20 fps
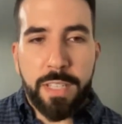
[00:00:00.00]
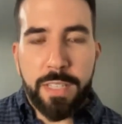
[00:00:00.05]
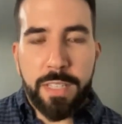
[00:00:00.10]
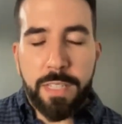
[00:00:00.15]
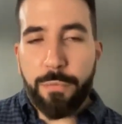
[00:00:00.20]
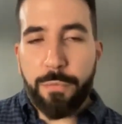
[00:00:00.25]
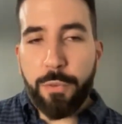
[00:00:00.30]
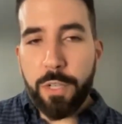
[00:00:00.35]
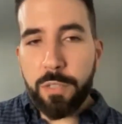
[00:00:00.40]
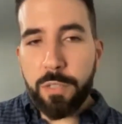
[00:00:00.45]
The
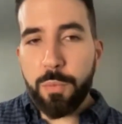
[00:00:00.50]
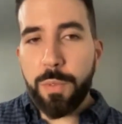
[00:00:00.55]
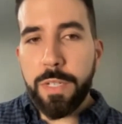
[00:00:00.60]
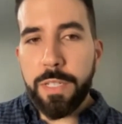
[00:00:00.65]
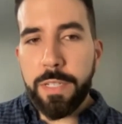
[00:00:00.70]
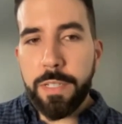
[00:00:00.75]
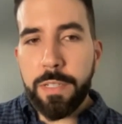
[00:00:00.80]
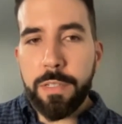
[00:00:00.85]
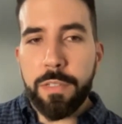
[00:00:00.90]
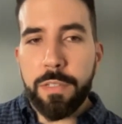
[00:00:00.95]
first one
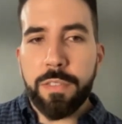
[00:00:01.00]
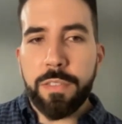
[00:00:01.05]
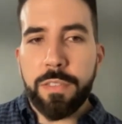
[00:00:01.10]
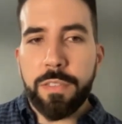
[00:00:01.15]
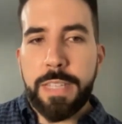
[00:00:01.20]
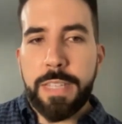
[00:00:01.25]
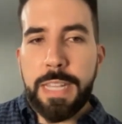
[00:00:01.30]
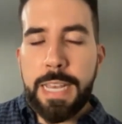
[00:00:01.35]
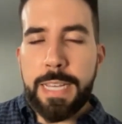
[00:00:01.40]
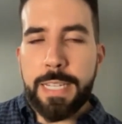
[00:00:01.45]
is
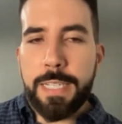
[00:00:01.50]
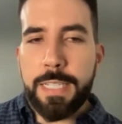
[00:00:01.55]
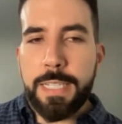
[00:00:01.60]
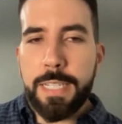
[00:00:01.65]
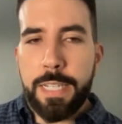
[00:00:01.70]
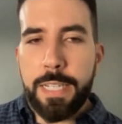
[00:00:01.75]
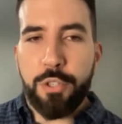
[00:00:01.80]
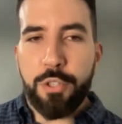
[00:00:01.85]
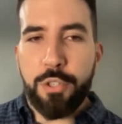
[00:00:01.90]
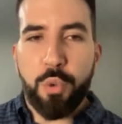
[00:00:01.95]
that
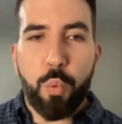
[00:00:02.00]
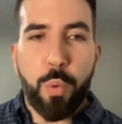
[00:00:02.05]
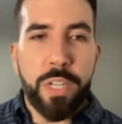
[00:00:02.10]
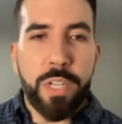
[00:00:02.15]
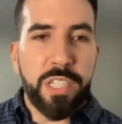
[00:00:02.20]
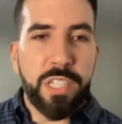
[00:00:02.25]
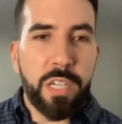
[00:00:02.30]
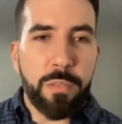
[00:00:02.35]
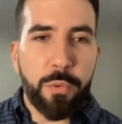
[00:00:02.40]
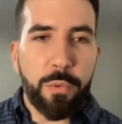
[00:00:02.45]
you should
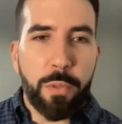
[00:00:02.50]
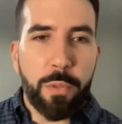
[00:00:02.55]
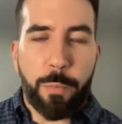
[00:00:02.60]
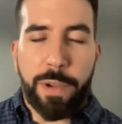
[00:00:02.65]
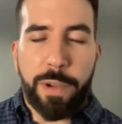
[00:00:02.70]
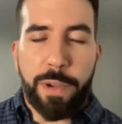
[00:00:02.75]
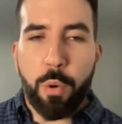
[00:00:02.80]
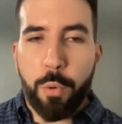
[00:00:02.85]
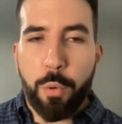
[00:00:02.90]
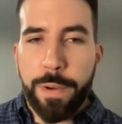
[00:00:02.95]
watch out for the
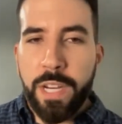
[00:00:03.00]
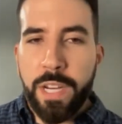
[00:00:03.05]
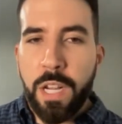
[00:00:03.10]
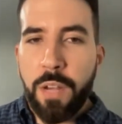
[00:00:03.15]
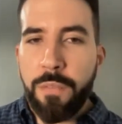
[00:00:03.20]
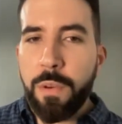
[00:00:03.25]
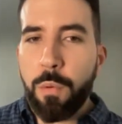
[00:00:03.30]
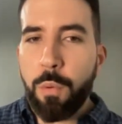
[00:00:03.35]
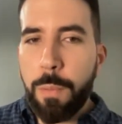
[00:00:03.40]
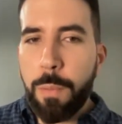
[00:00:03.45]
recording
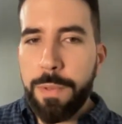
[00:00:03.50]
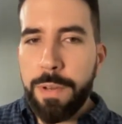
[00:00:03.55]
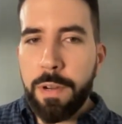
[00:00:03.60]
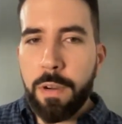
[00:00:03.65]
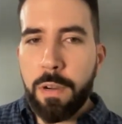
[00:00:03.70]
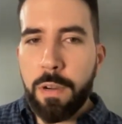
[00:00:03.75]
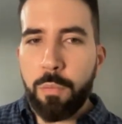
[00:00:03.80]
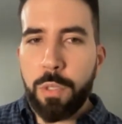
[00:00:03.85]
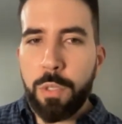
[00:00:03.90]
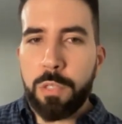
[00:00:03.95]
of the
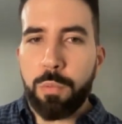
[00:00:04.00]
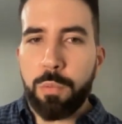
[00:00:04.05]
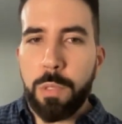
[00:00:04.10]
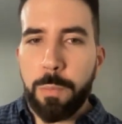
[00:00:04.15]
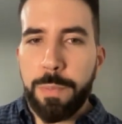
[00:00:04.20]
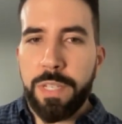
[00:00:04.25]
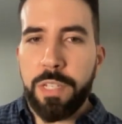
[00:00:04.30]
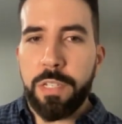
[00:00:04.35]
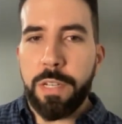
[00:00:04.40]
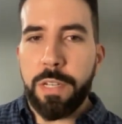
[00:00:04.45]
webinar, which will
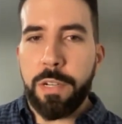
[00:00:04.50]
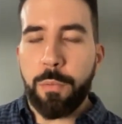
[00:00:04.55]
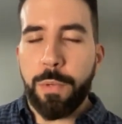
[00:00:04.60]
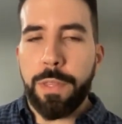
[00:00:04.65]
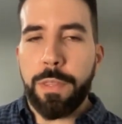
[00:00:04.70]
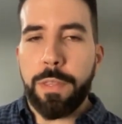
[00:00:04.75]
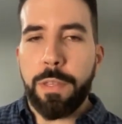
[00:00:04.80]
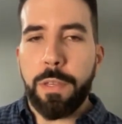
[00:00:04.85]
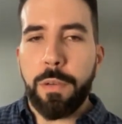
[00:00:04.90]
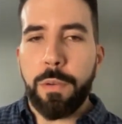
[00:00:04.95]
be shared
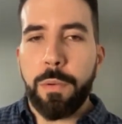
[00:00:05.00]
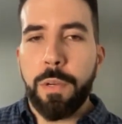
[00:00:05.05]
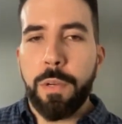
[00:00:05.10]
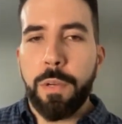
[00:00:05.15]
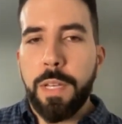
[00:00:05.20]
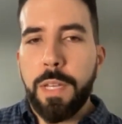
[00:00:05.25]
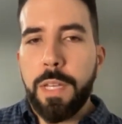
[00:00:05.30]
with you